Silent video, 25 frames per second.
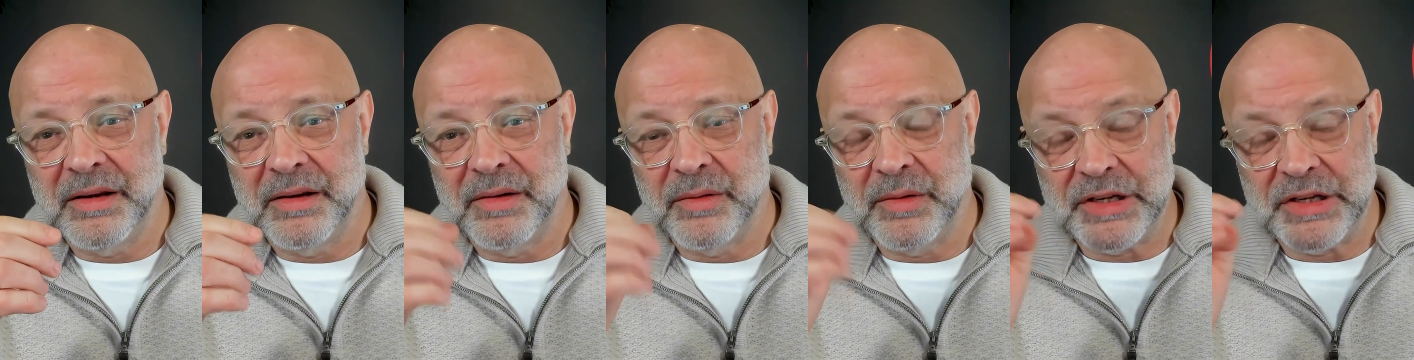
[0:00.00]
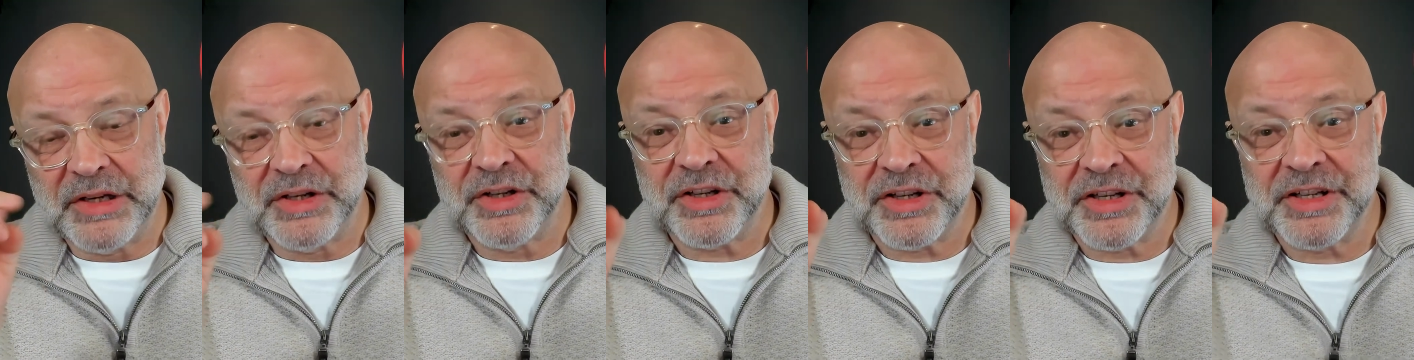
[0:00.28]

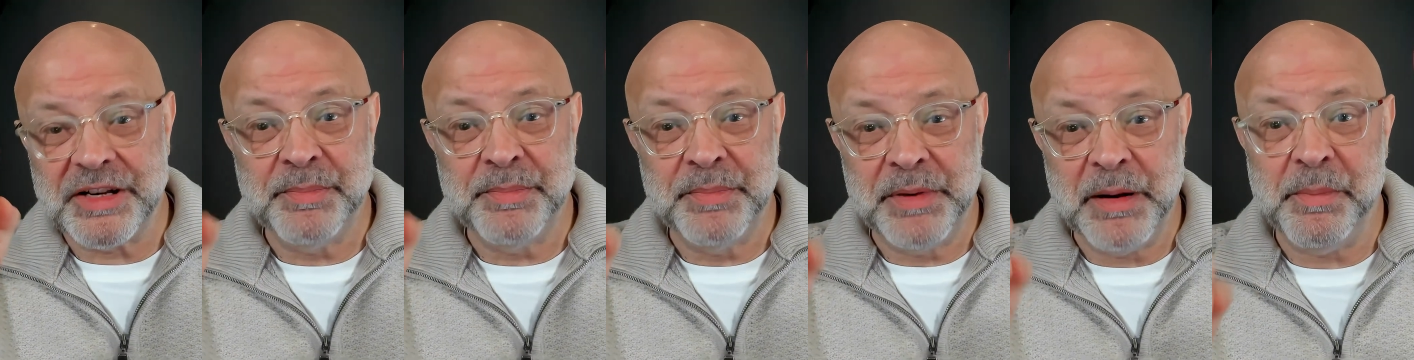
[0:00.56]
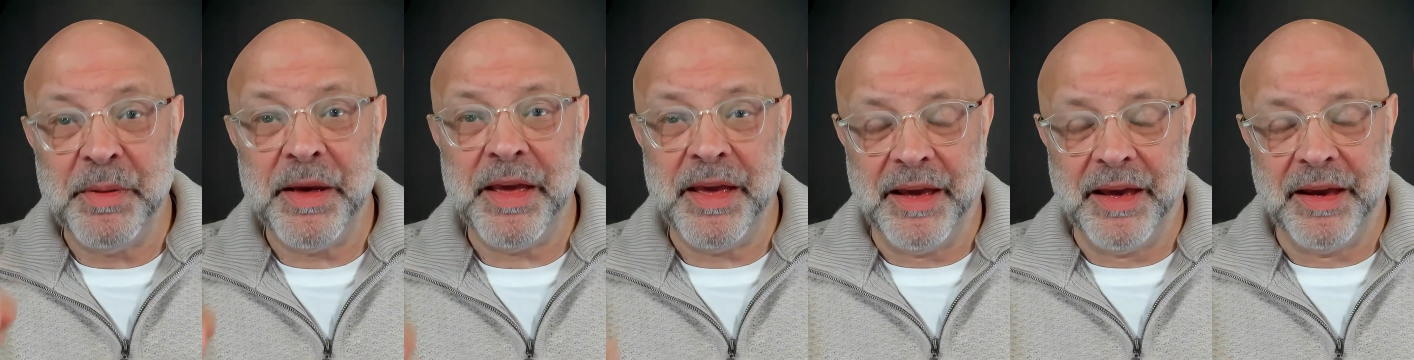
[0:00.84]
It's just simply
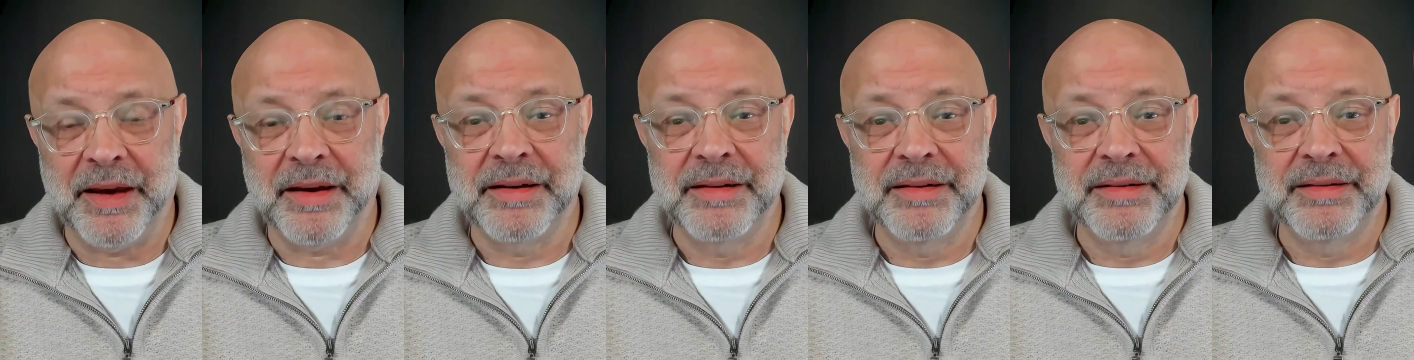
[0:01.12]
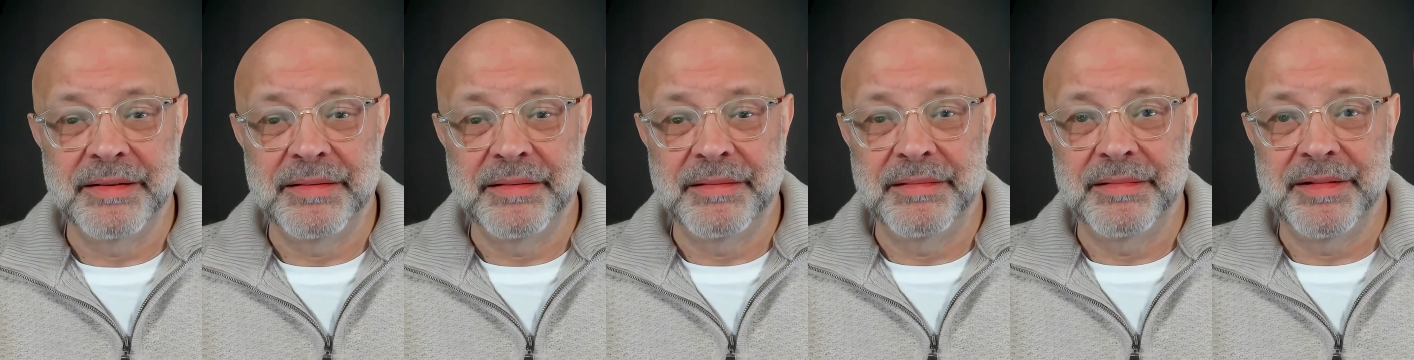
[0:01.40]
being.
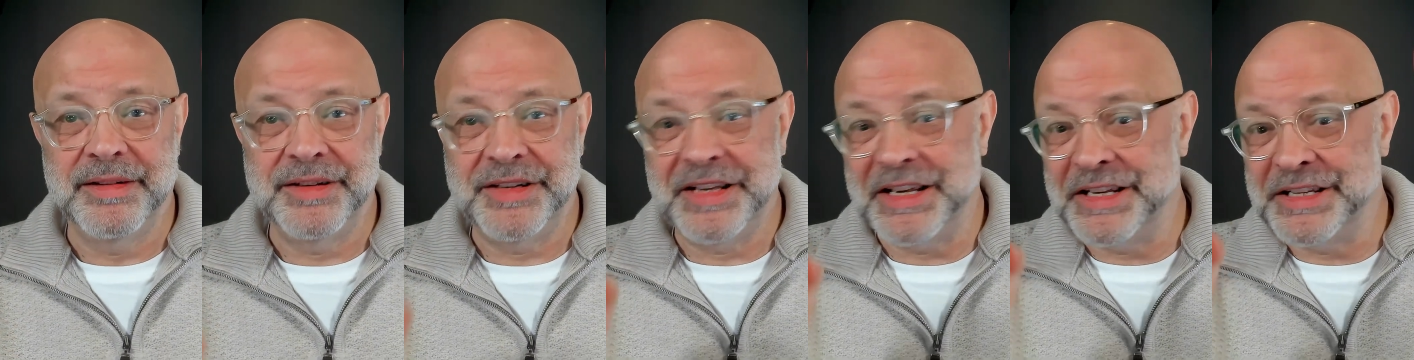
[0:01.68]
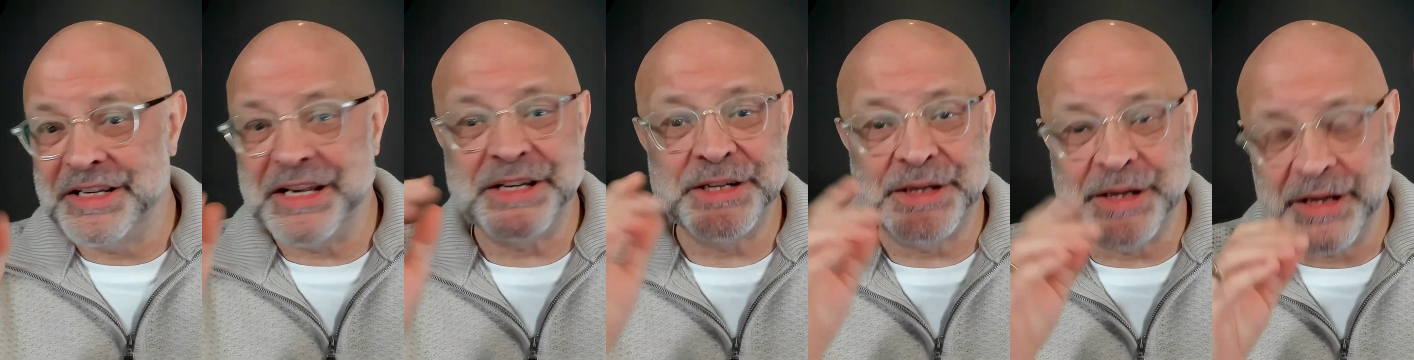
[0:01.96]
It's
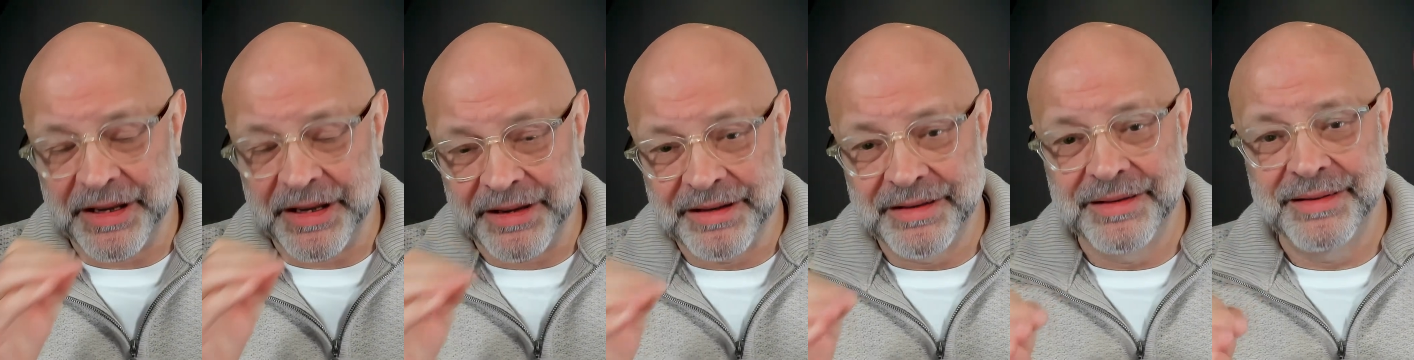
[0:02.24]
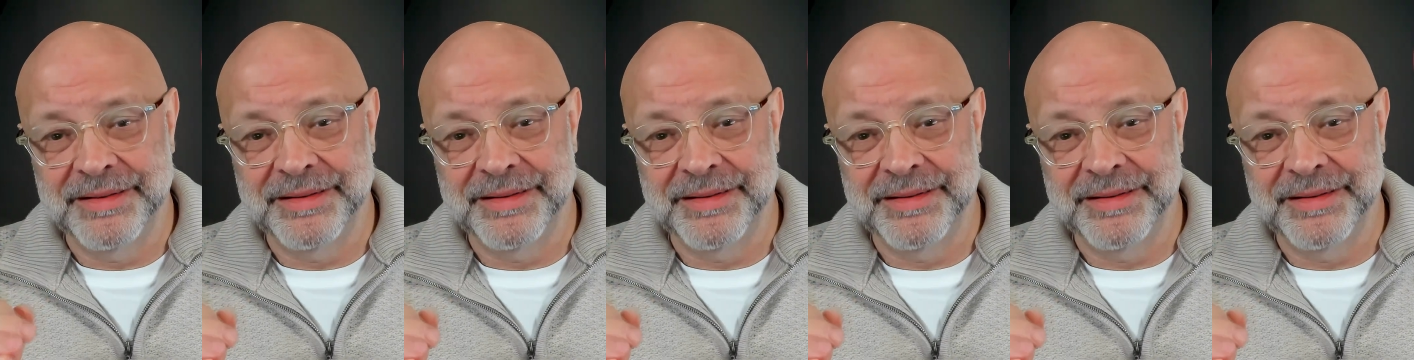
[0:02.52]
existing.